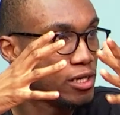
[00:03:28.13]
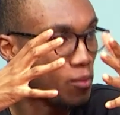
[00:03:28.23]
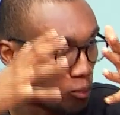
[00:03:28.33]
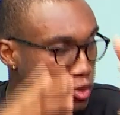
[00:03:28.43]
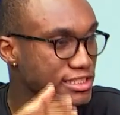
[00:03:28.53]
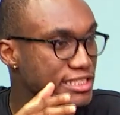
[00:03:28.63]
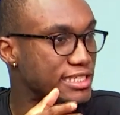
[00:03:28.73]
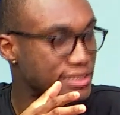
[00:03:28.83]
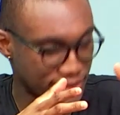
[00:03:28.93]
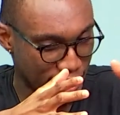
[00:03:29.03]
putting
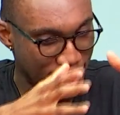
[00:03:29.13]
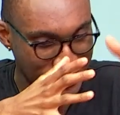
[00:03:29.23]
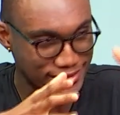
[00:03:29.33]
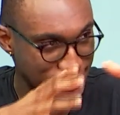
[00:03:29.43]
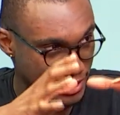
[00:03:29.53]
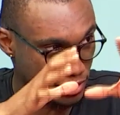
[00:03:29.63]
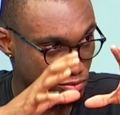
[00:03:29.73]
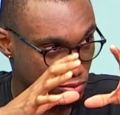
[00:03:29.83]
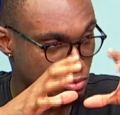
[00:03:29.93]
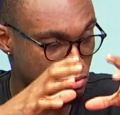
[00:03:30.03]
it as the
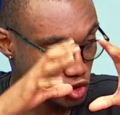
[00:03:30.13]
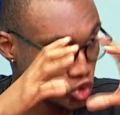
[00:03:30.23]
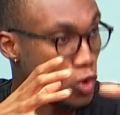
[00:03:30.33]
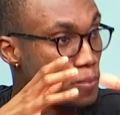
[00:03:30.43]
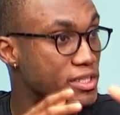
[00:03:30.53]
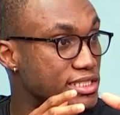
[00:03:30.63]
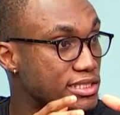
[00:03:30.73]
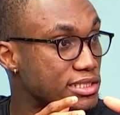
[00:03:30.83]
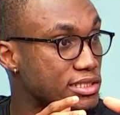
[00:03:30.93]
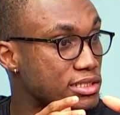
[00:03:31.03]
showpiece it
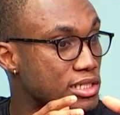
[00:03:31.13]
is.